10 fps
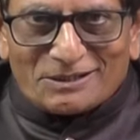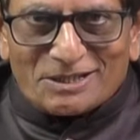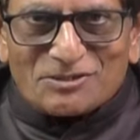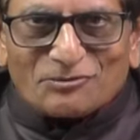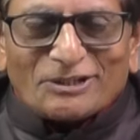
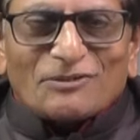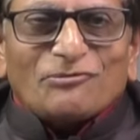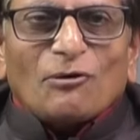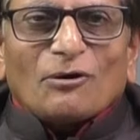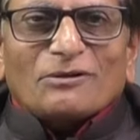this
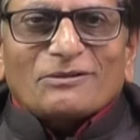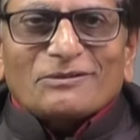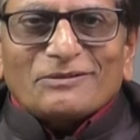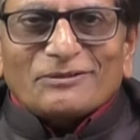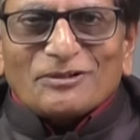24
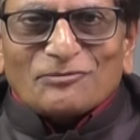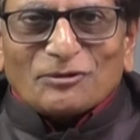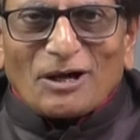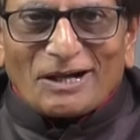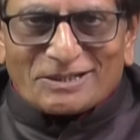
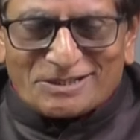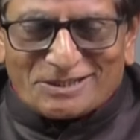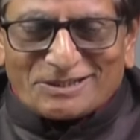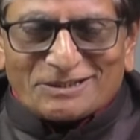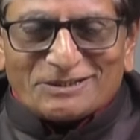
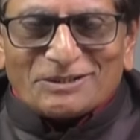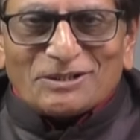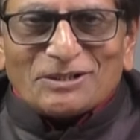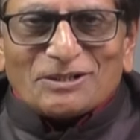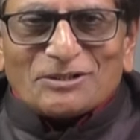August
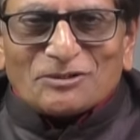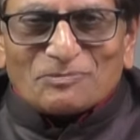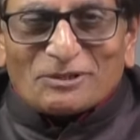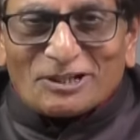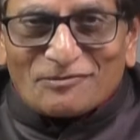to
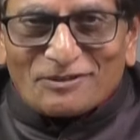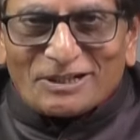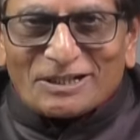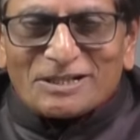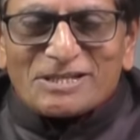
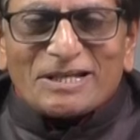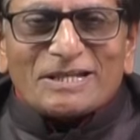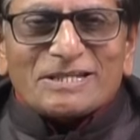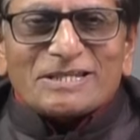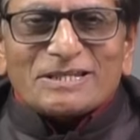benefit, it
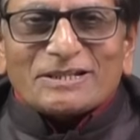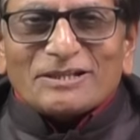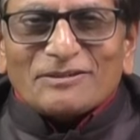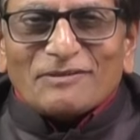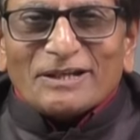says,
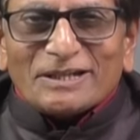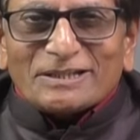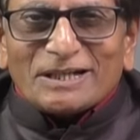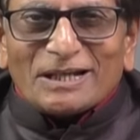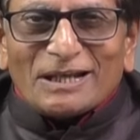
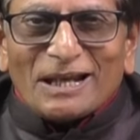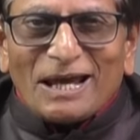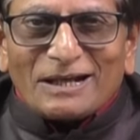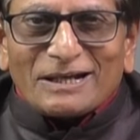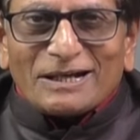23
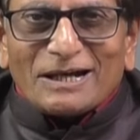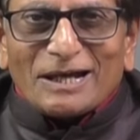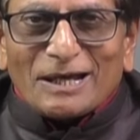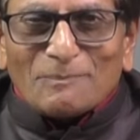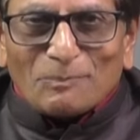lakh
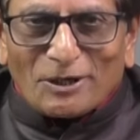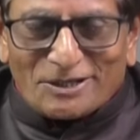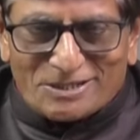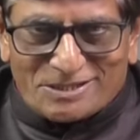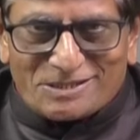
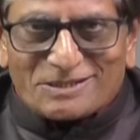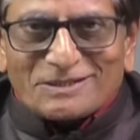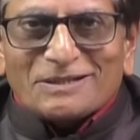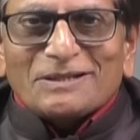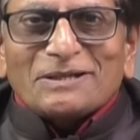employees.
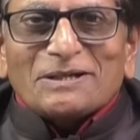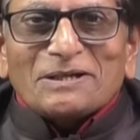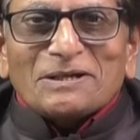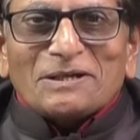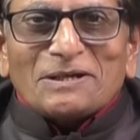
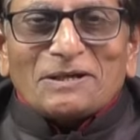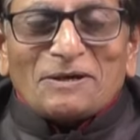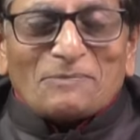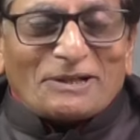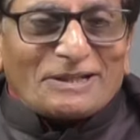
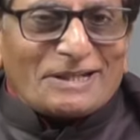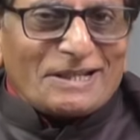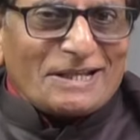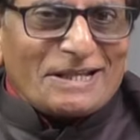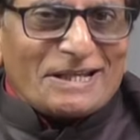But
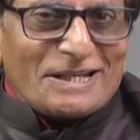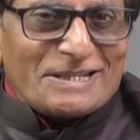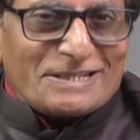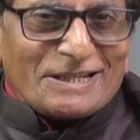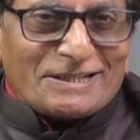
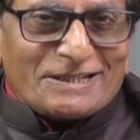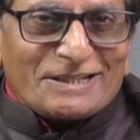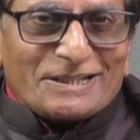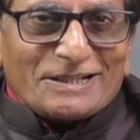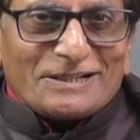is it
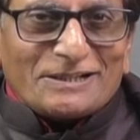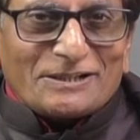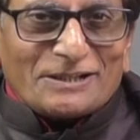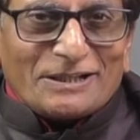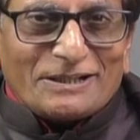
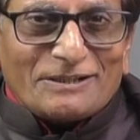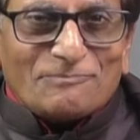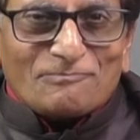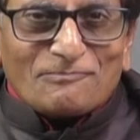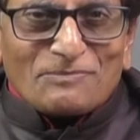
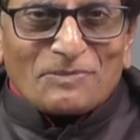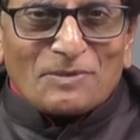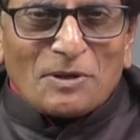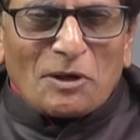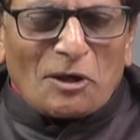really
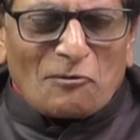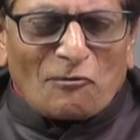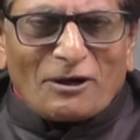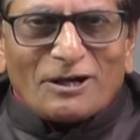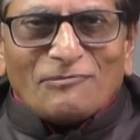a
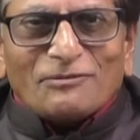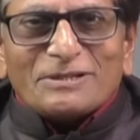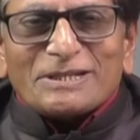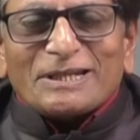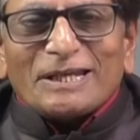wonderful
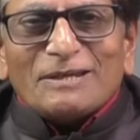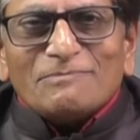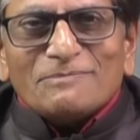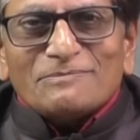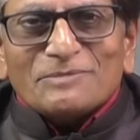
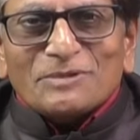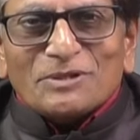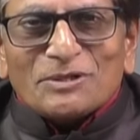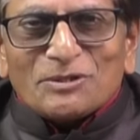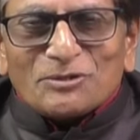scheme?
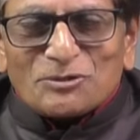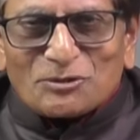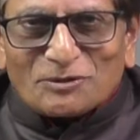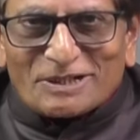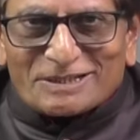
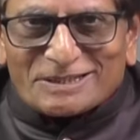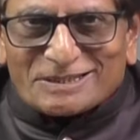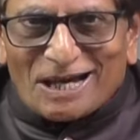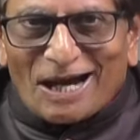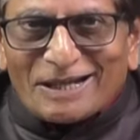So
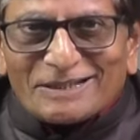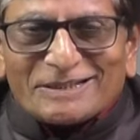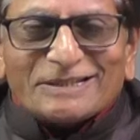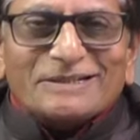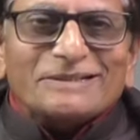
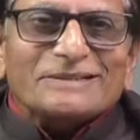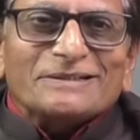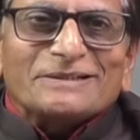exciting